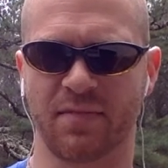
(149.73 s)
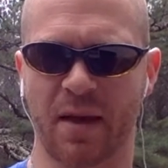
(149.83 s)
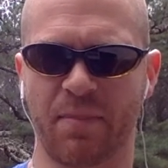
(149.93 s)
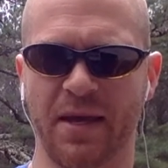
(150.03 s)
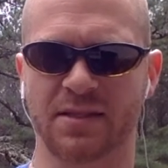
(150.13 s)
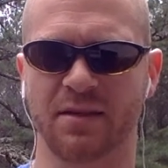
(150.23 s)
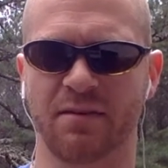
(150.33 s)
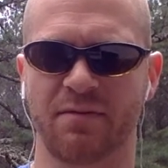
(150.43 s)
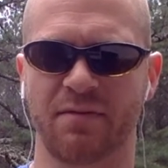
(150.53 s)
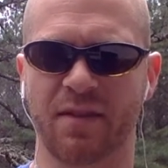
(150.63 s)
that piece
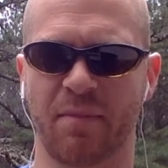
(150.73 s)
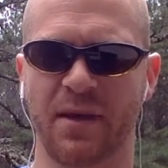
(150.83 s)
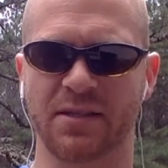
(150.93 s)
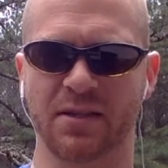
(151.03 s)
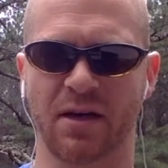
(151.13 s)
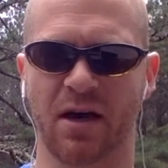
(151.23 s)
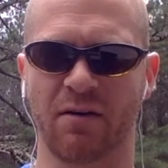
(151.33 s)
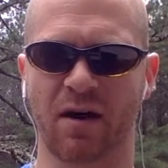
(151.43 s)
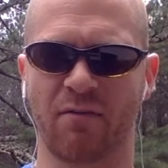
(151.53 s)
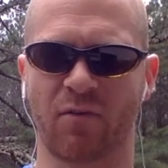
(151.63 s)
of
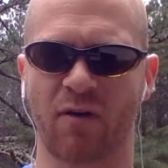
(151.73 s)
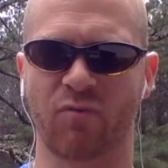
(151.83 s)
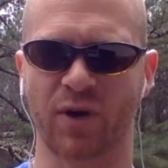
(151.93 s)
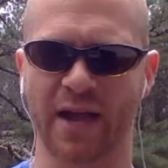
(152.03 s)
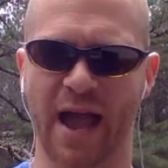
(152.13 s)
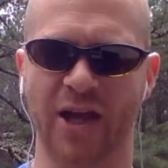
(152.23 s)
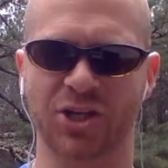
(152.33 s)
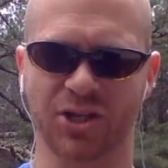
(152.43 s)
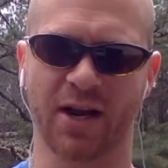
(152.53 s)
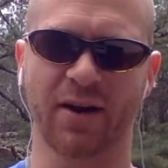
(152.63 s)

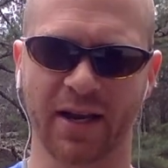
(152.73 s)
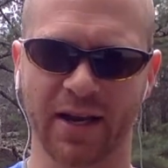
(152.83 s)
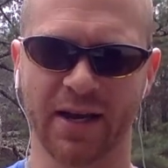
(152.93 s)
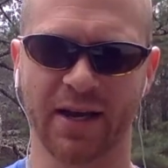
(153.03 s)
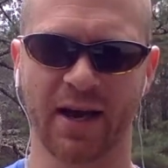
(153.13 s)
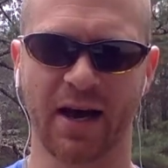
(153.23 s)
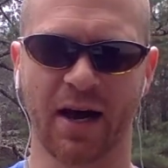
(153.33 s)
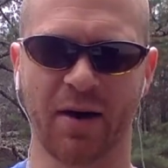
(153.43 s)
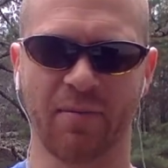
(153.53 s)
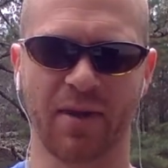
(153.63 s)
reactionary
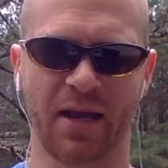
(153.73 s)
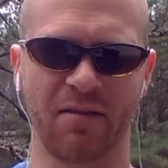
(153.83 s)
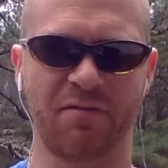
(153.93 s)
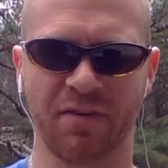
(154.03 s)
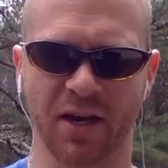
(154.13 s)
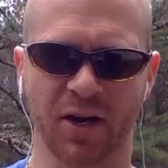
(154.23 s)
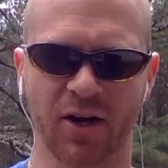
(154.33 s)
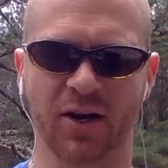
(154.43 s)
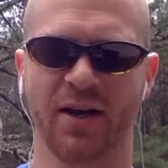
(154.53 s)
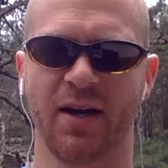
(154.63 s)
and
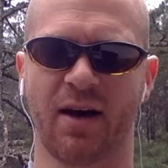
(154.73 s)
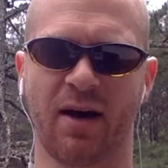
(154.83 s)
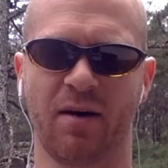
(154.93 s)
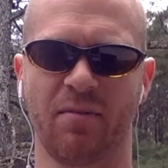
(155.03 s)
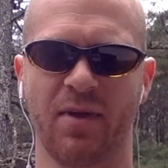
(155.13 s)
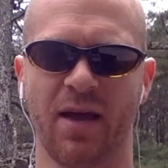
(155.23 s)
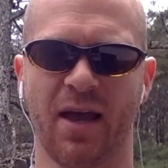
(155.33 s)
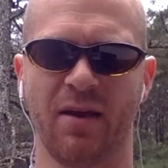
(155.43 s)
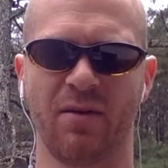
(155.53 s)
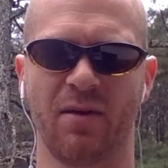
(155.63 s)
fear,
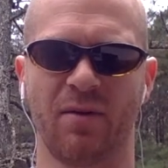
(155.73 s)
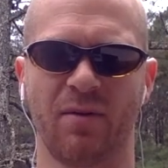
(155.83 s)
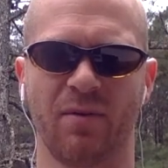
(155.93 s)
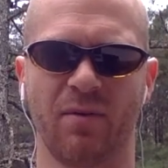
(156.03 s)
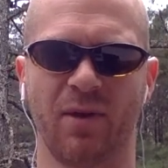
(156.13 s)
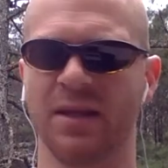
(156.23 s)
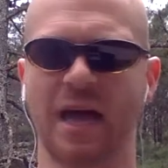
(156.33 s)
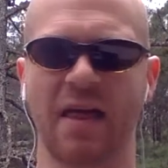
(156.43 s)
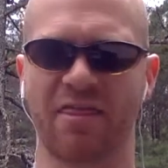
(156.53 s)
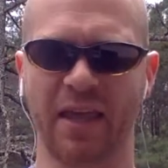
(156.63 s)
and really
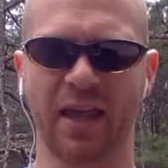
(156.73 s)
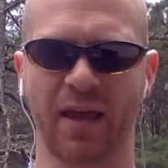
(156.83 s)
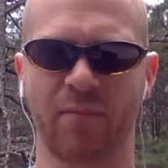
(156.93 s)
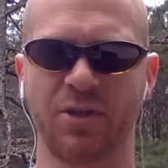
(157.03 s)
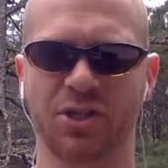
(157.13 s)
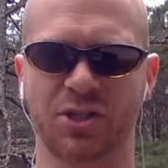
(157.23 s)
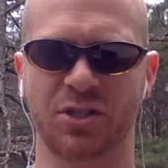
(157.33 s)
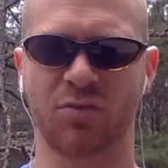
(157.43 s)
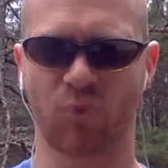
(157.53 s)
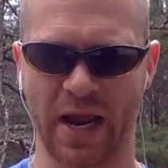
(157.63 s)
not thinking, but just
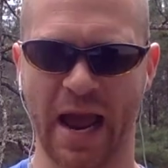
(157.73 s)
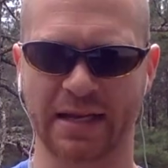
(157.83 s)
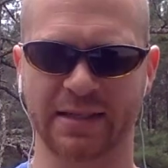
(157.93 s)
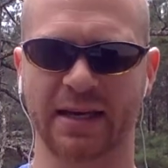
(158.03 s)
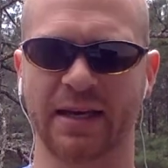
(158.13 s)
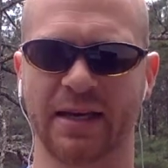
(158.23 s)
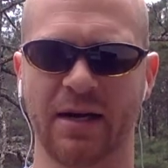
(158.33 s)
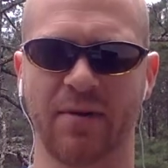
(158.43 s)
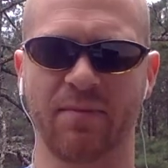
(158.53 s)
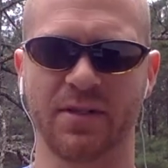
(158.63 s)
reacting.
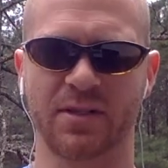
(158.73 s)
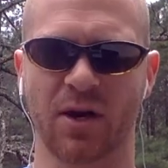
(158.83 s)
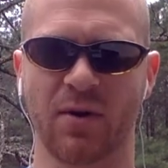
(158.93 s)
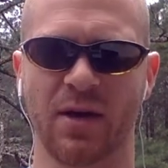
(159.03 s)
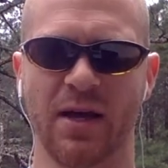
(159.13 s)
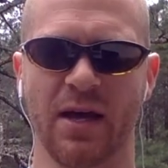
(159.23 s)
And so